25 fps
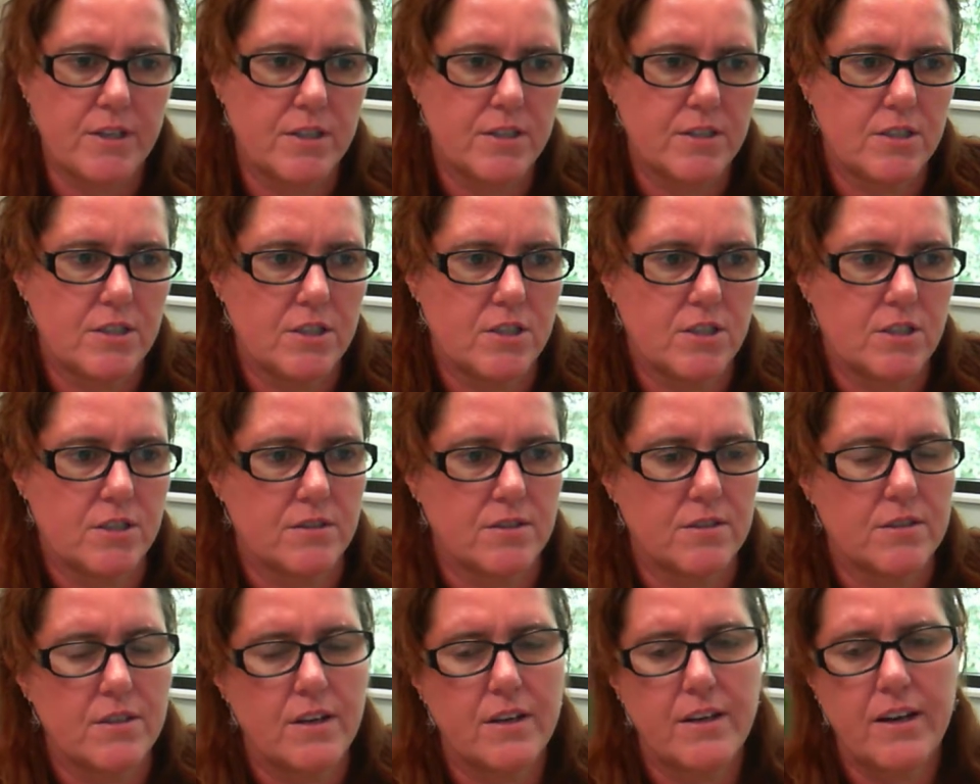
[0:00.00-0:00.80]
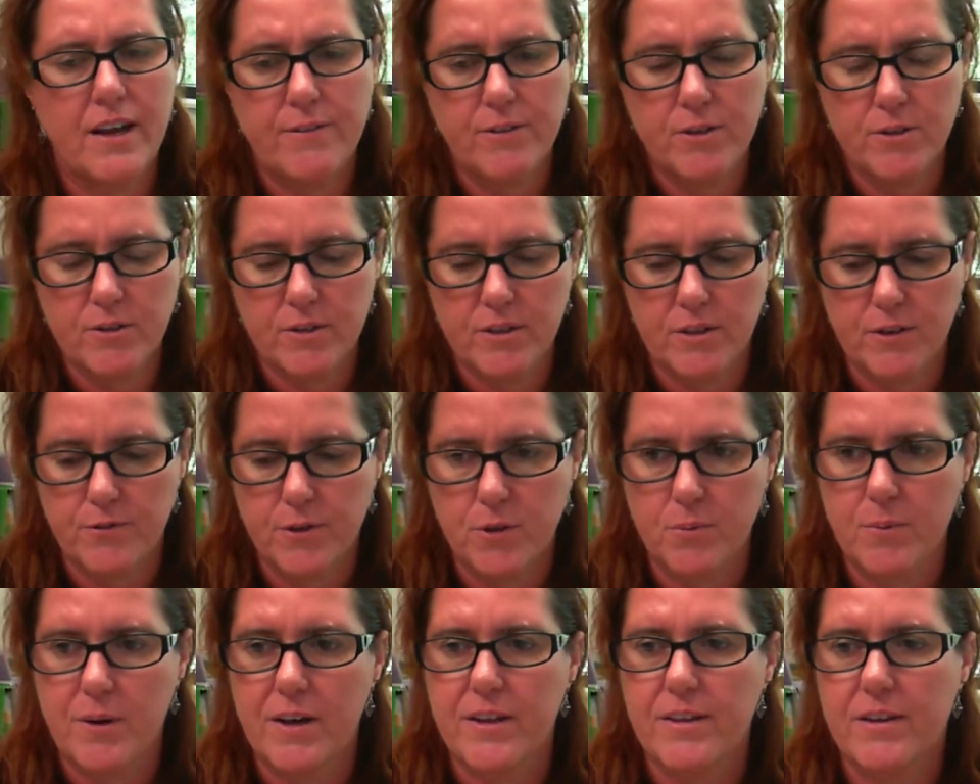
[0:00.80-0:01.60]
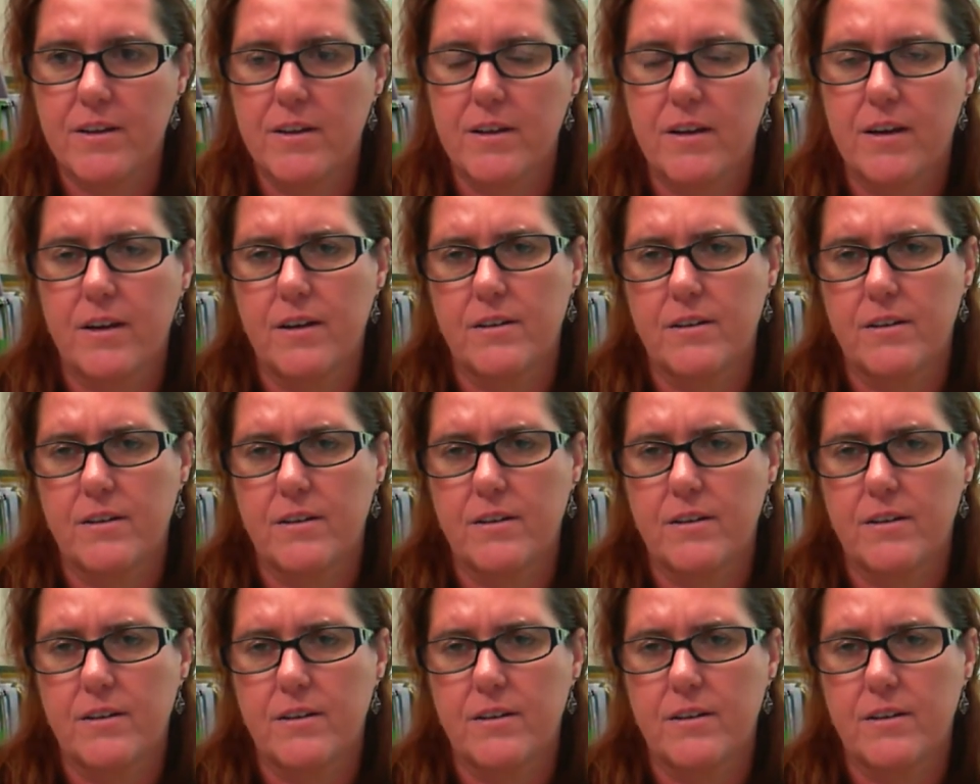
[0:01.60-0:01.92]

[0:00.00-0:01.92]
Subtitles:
Conditions and have a look at a few other